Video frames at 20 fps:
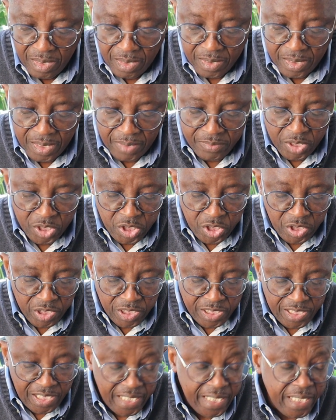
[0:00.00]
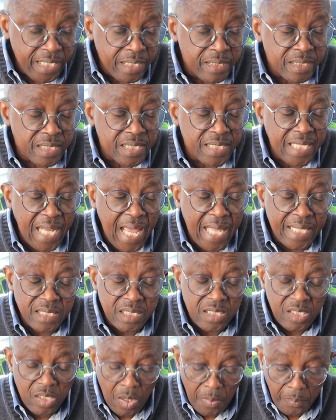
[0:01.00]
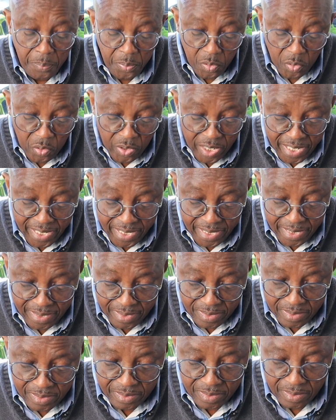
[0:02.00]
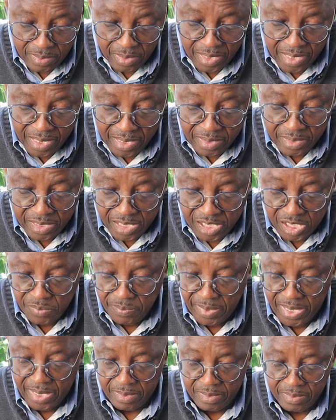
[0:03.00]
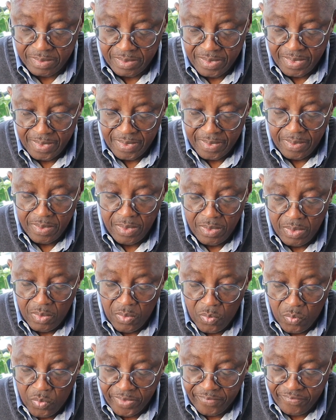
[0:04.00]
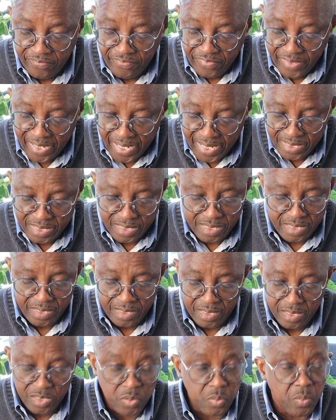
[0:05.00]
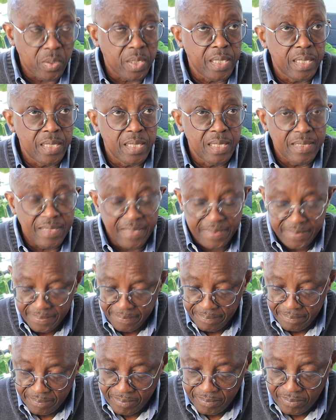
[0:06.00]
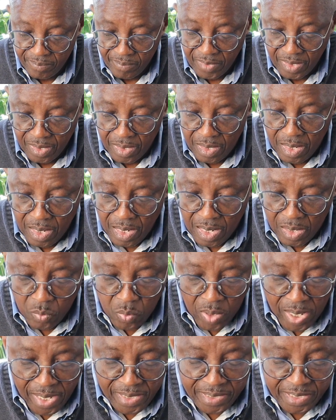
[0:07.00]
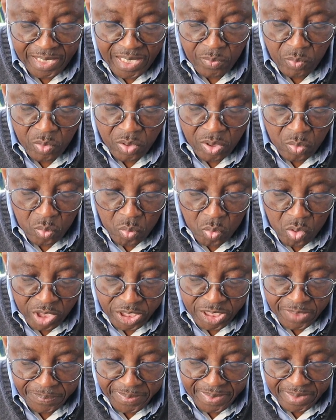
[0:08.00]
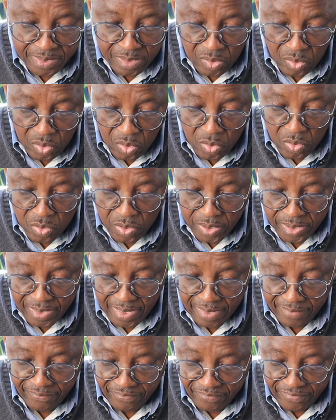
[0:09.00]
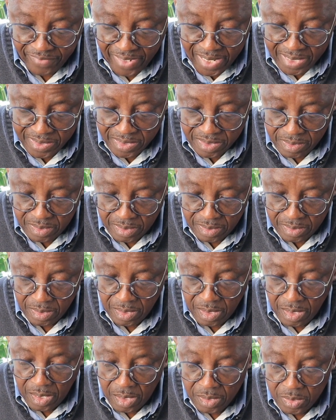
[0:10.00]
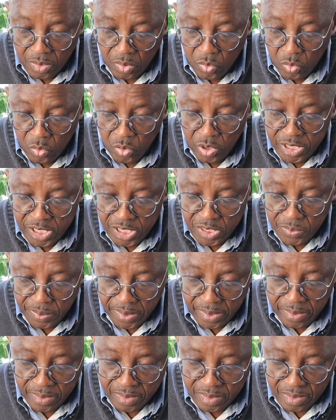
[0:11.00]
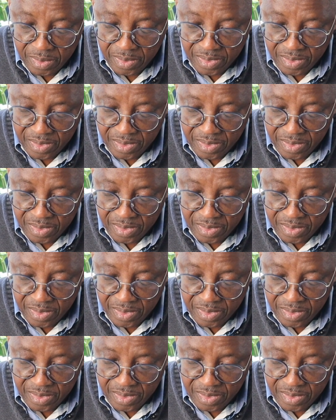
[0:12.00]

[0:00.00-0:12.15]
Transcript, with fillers: Now, the church leaders in Antioch prayed in this manner with fasting as well. And while they were worshiping the Lord and fasting, the Holy Spirit